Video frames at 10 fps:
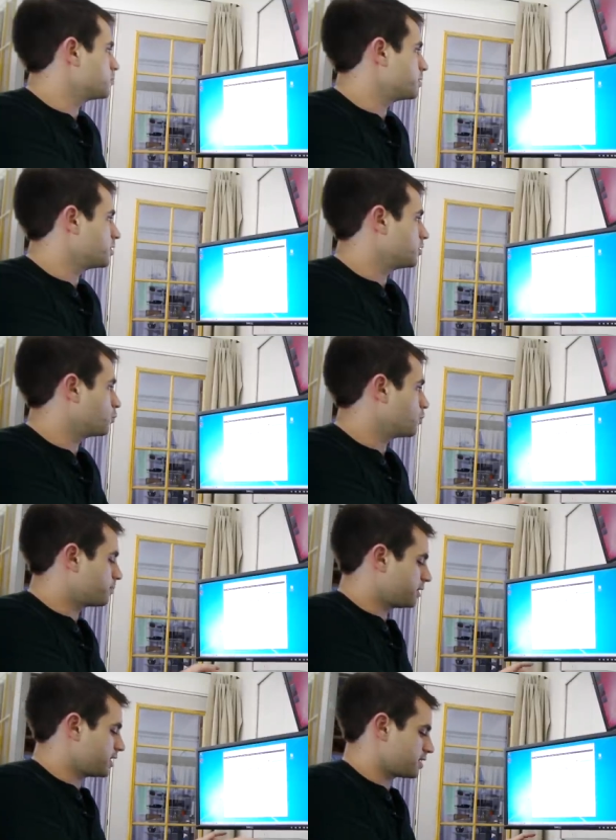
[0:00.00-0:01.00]
build, one
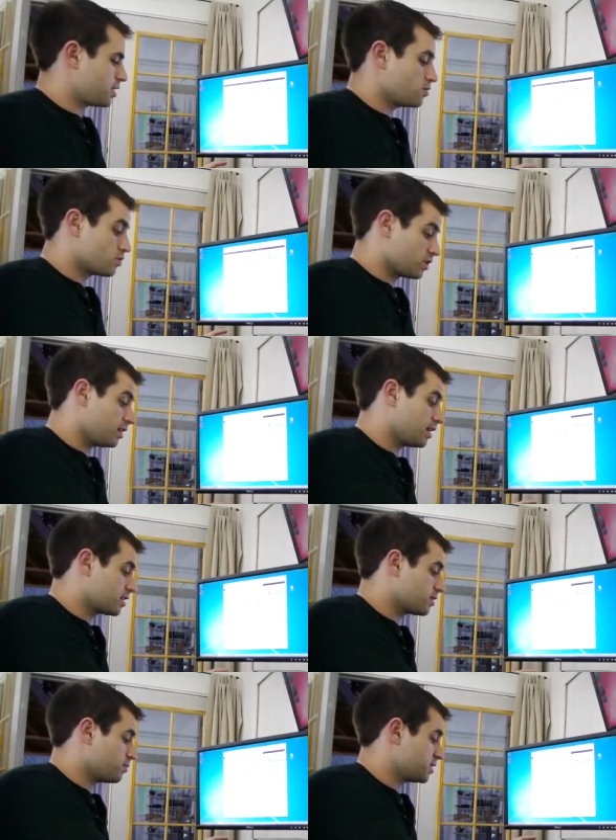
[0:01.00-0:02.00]
place I usually
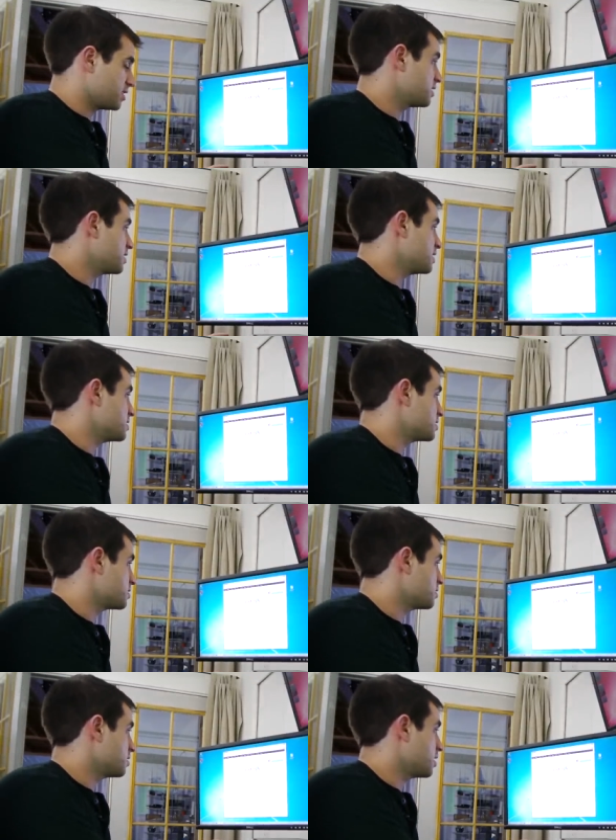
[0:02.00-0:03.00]
like to visit
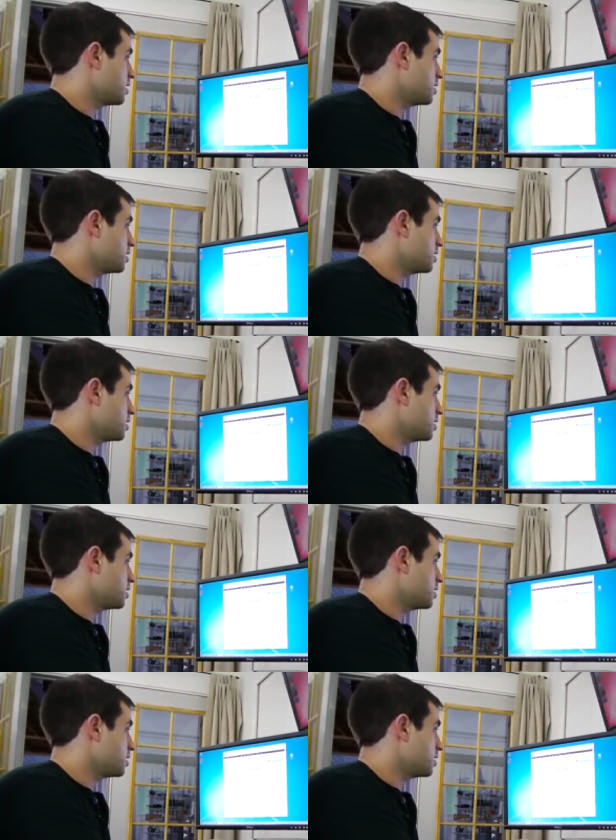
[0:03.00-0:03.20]
is uh,